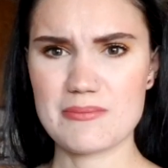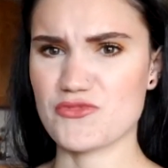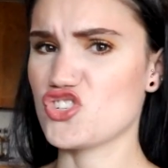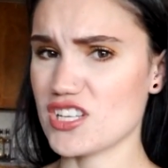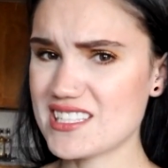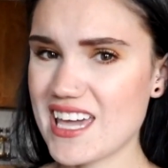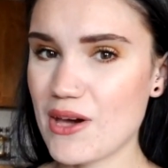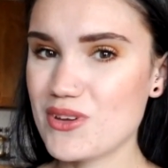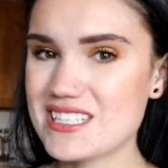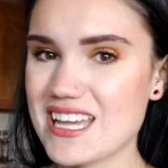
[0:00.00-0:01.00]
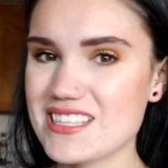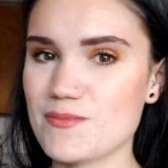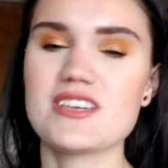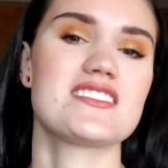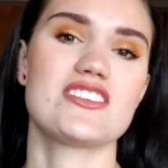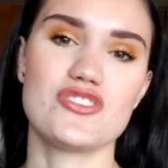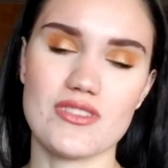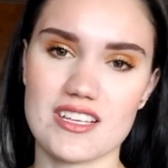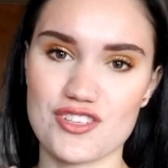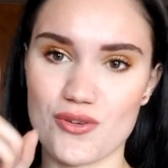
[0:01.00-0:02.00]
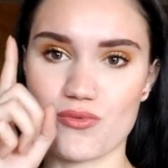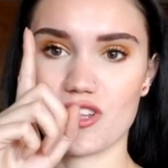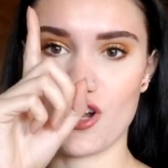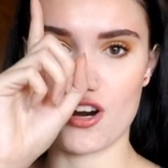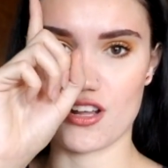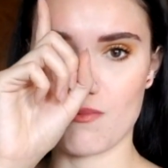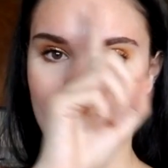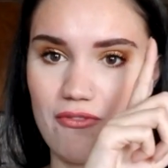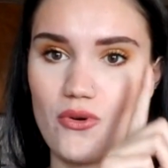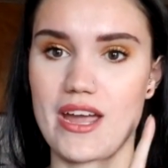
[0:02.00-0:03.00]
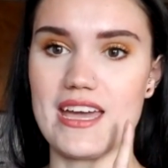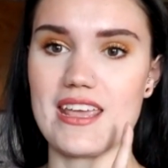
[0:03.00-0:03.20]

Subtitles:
just how intense, because I do like to go really hard on my forehead